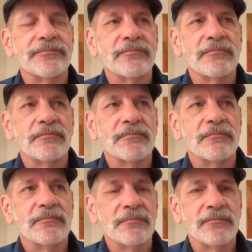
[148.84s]

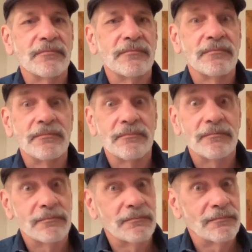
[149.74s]

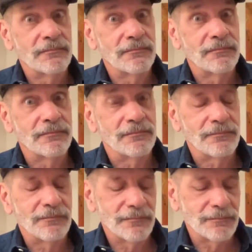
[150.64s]

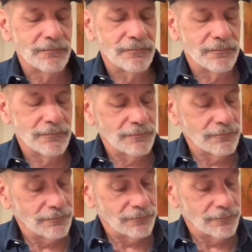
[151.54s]
Nothing is said.